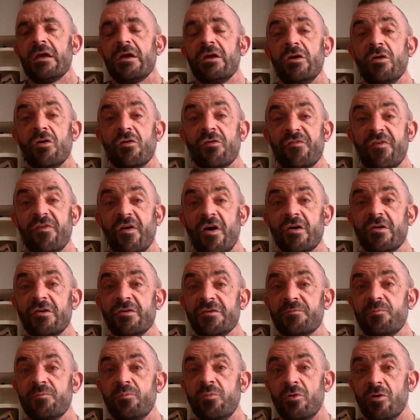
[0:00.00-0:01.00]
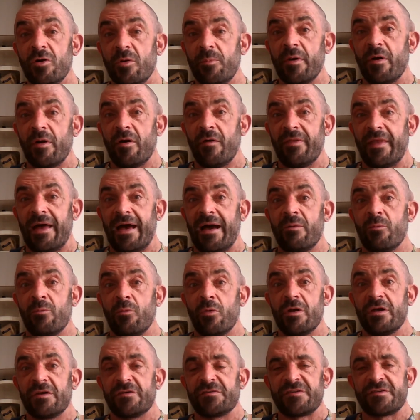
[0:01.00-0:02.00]
Your focus will be on that and
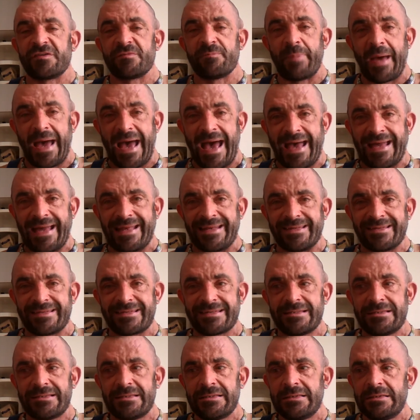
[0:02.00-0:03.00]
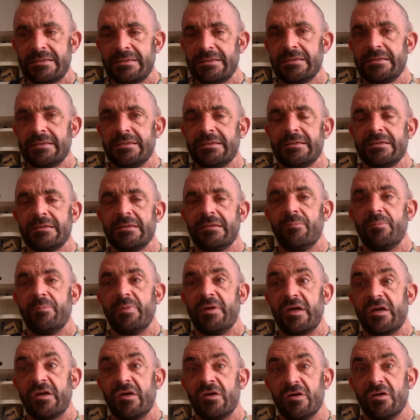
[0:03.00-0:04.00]
will expand
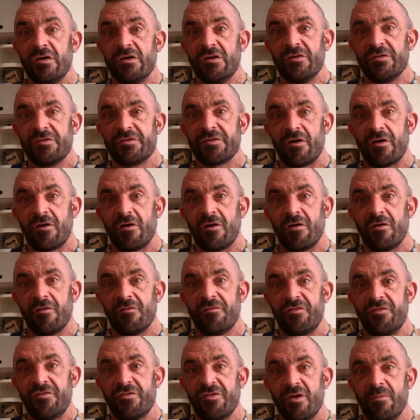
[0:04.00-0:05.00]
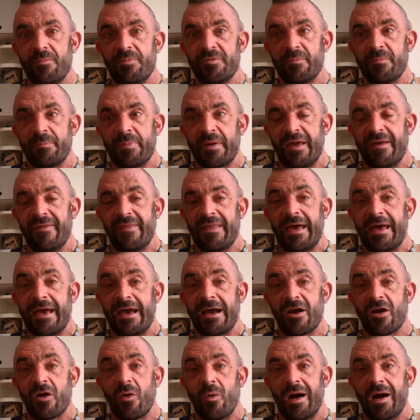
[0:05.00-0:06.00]
because of Jupiter being there,
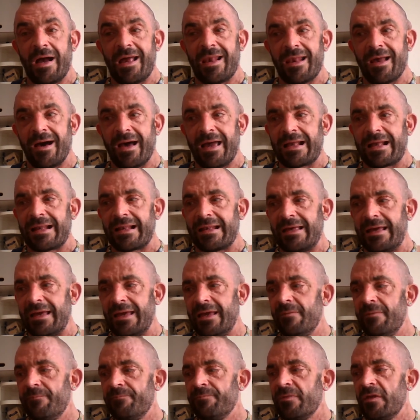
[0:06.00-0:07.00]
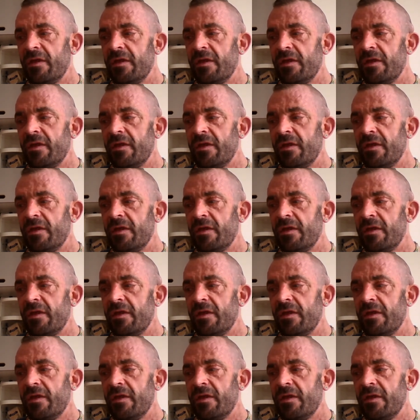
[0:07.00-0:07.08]
and quite likely